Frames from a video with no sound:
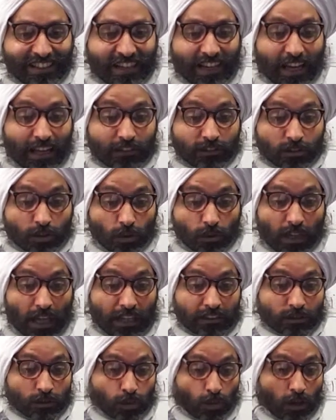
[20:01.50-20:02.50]
And so
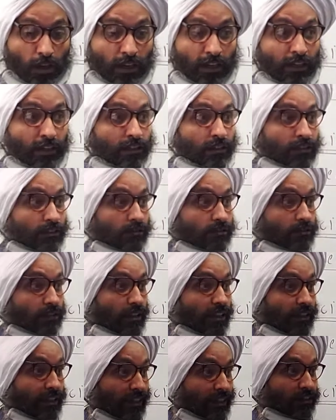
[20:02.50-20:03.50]
that's why
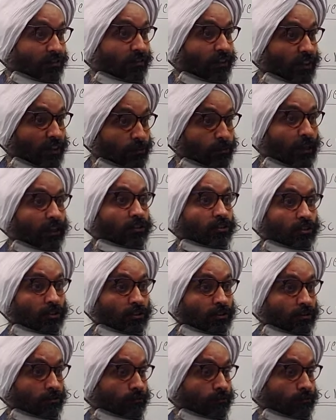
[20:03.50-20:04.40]
it gets very messy.